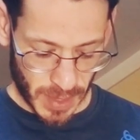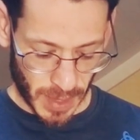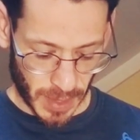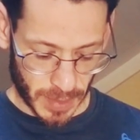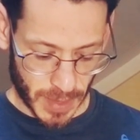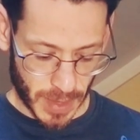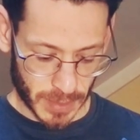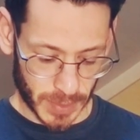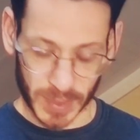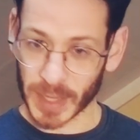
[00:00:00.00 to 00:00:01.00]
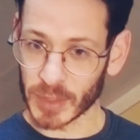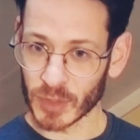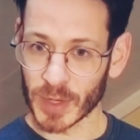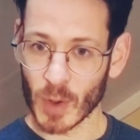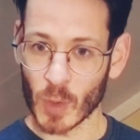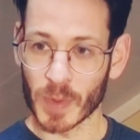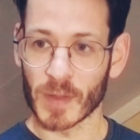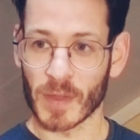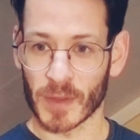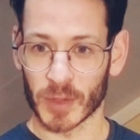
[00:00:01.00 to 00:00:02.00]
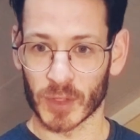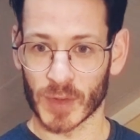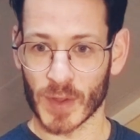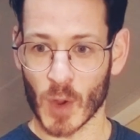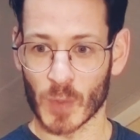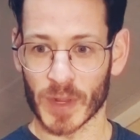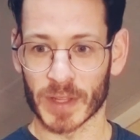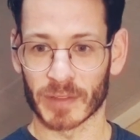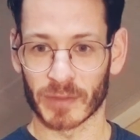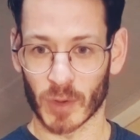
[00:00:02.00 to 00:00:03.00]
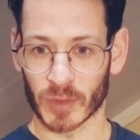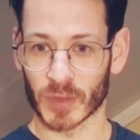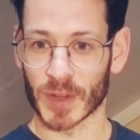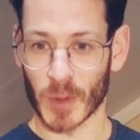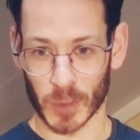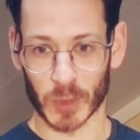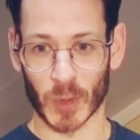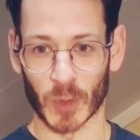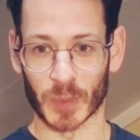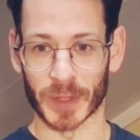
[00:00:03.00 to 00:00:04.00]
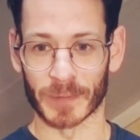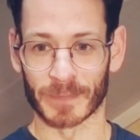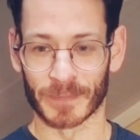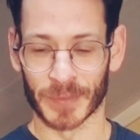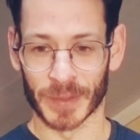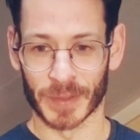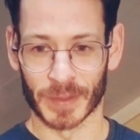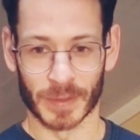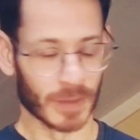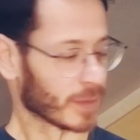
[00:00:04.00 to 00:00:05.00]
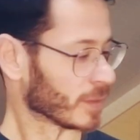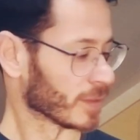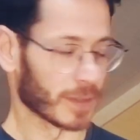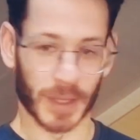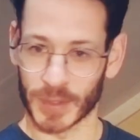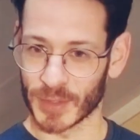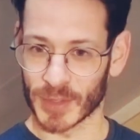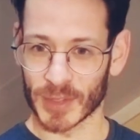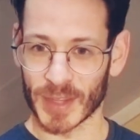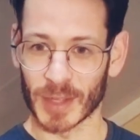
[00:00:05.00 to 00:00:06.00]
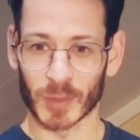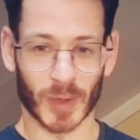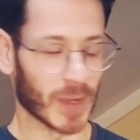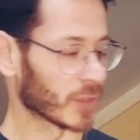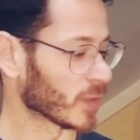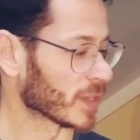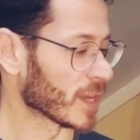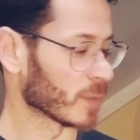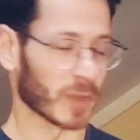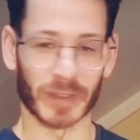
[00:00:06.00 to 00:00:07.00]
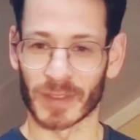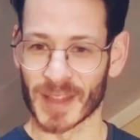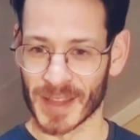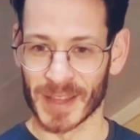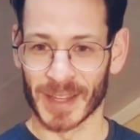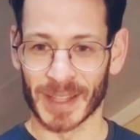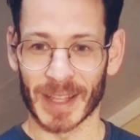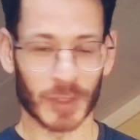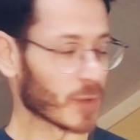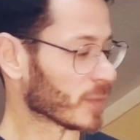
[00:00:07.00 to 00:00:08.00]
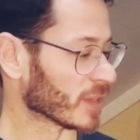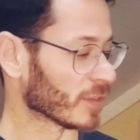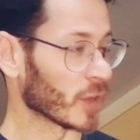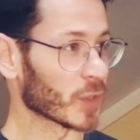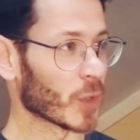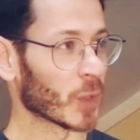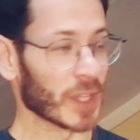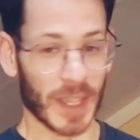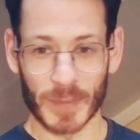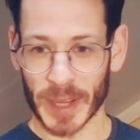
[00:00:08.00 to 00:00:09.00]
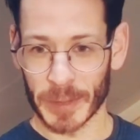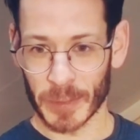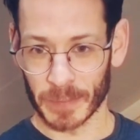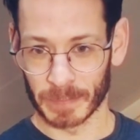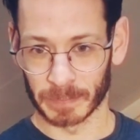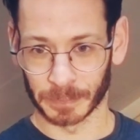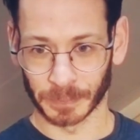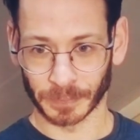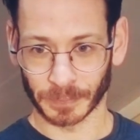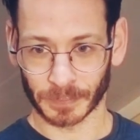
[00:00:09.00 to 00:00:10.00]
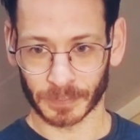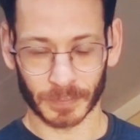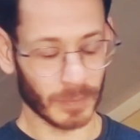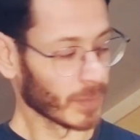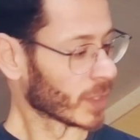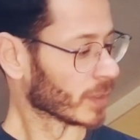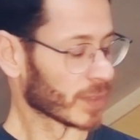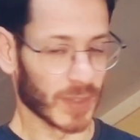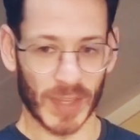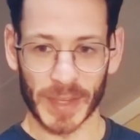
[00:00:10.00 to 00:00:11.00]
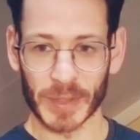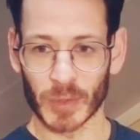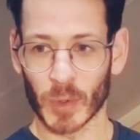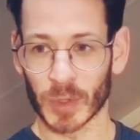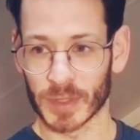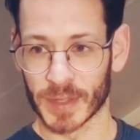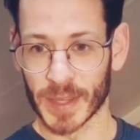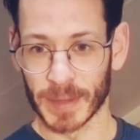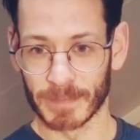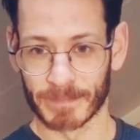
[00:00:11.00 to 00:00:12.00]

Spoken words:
and then the 2nd string open, 3rd string open, and 4th string also open. This is the sound we want to end up with. Let's repeat. First chord, E minor. Second chord, D.